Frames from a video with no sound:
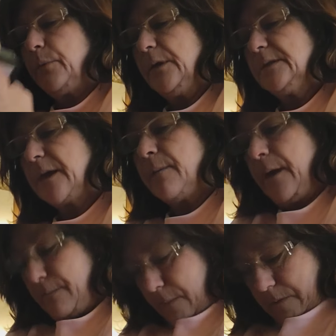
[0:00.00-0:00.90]
Please get
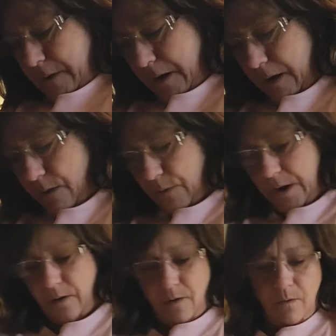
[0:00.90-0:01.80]
in. There
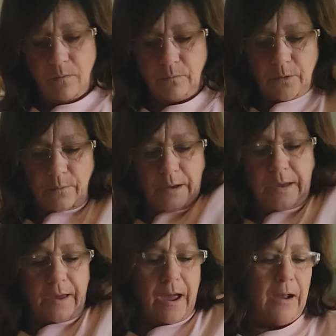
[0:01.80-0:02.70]
we go. What we
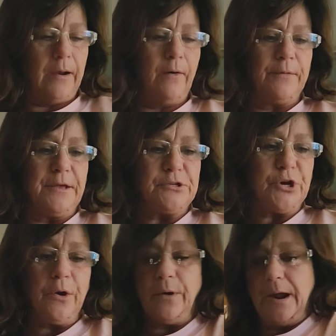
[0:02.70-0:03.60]
got here? The
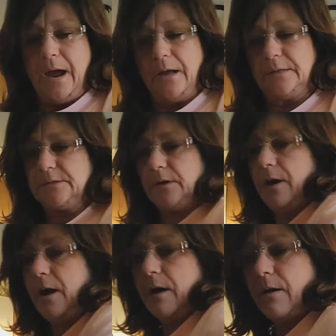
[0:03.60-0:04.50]
Chariot.
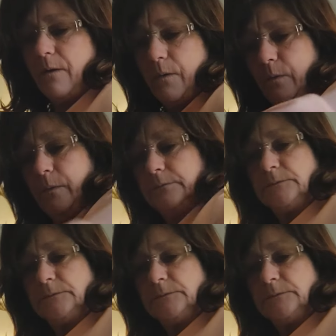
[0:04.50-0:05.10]
Oh.